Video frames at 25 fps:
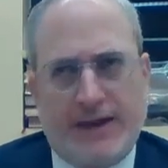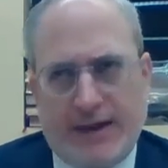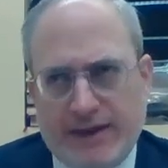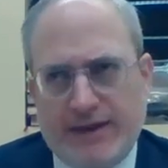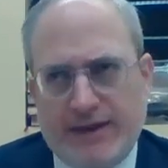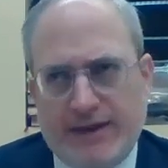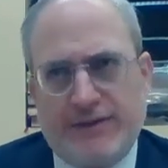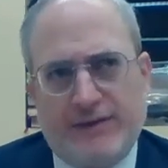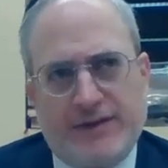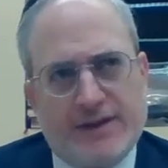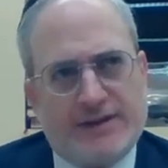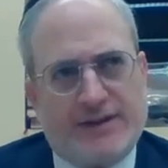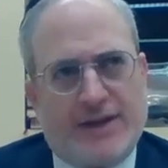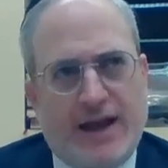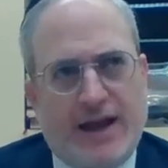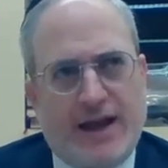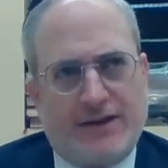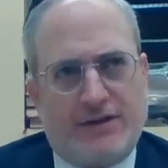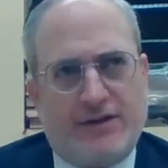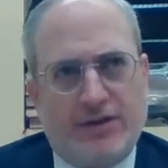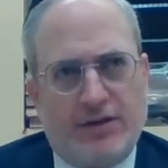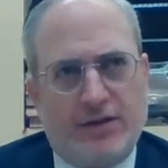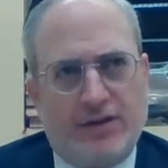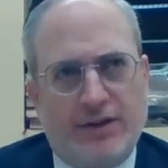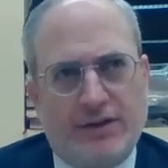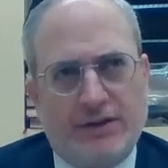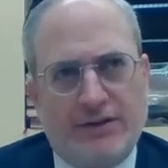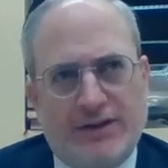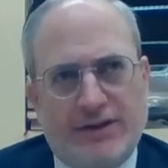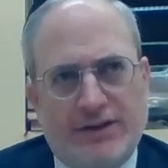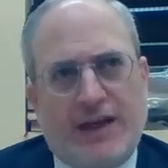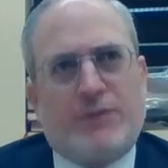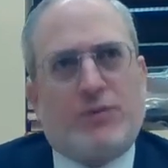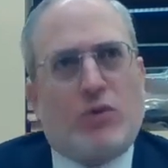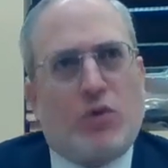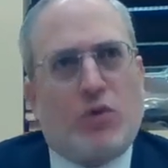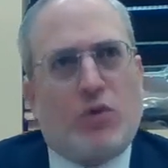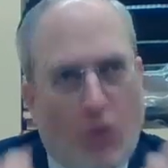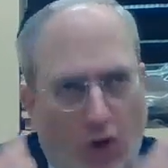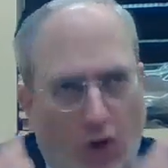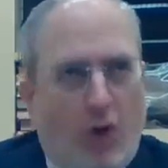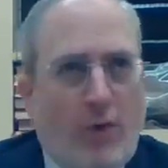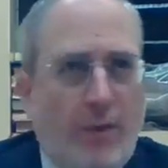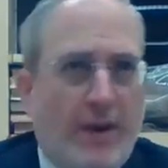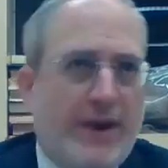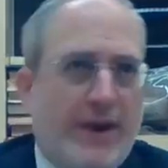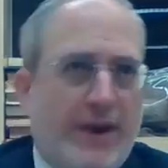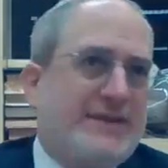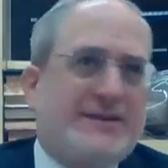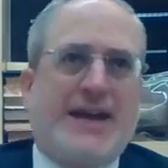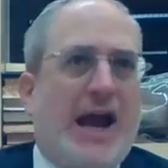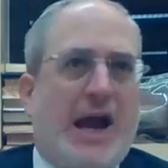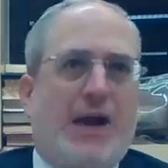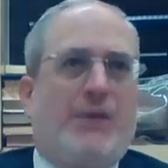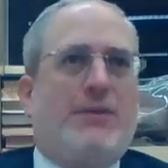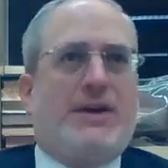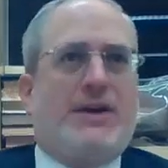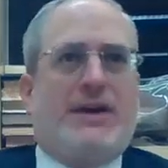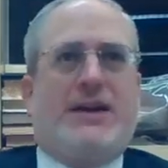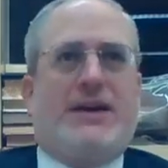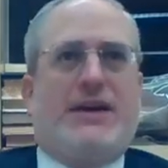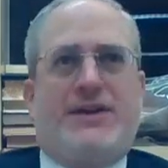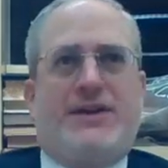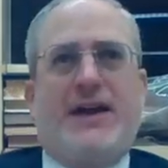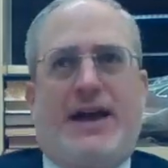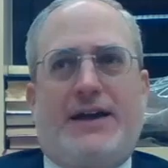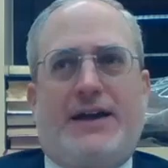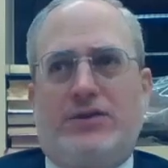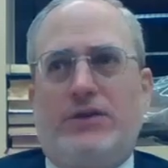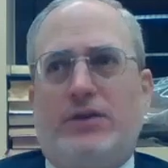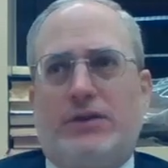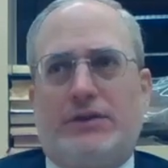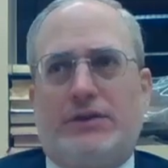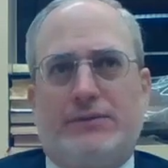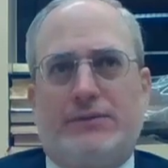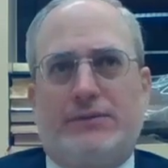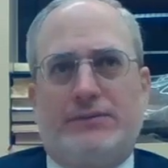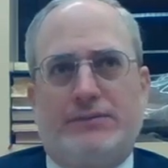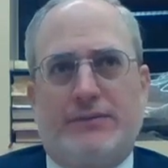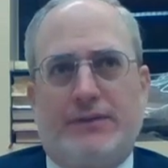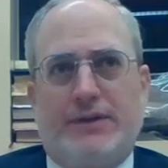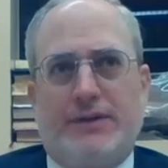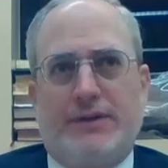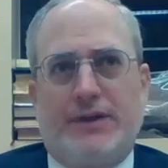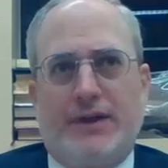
in this Aron, that we're always carrying the Aron.